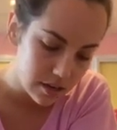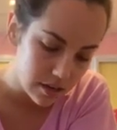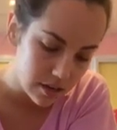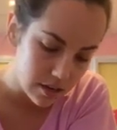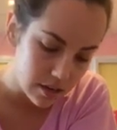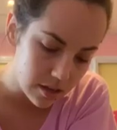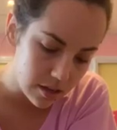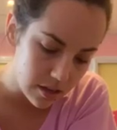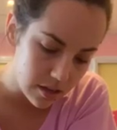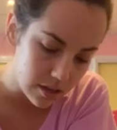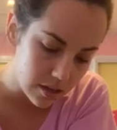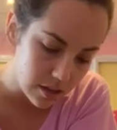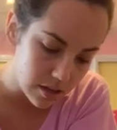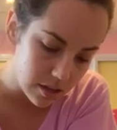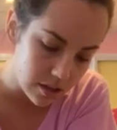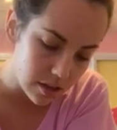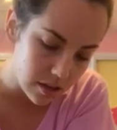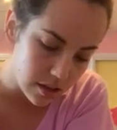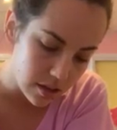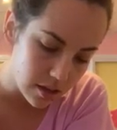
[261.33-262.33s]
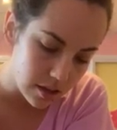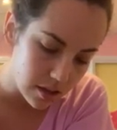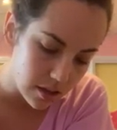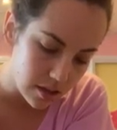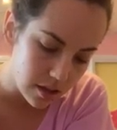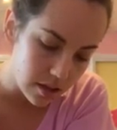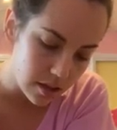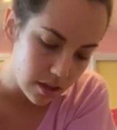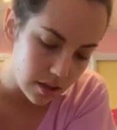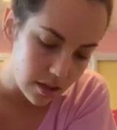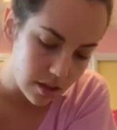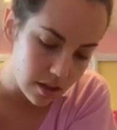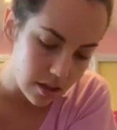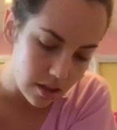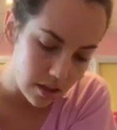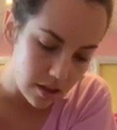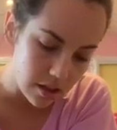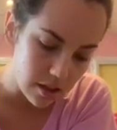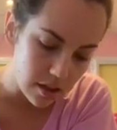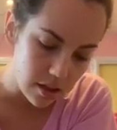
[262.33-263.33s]

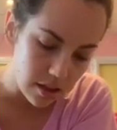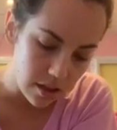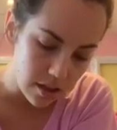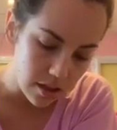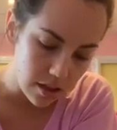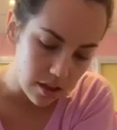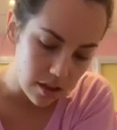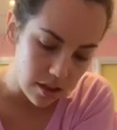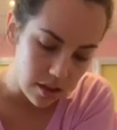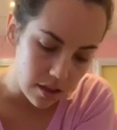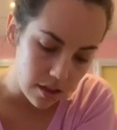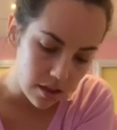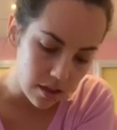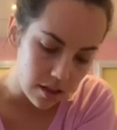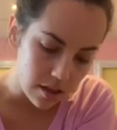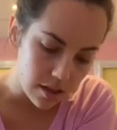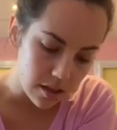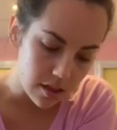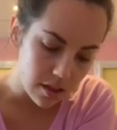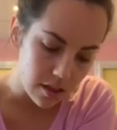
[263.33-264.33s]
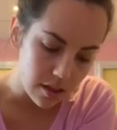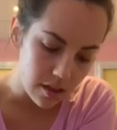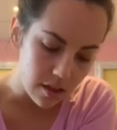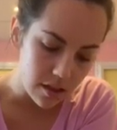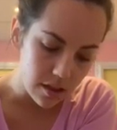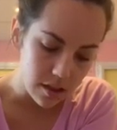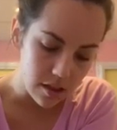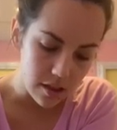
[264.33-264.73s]
Nobody speaks.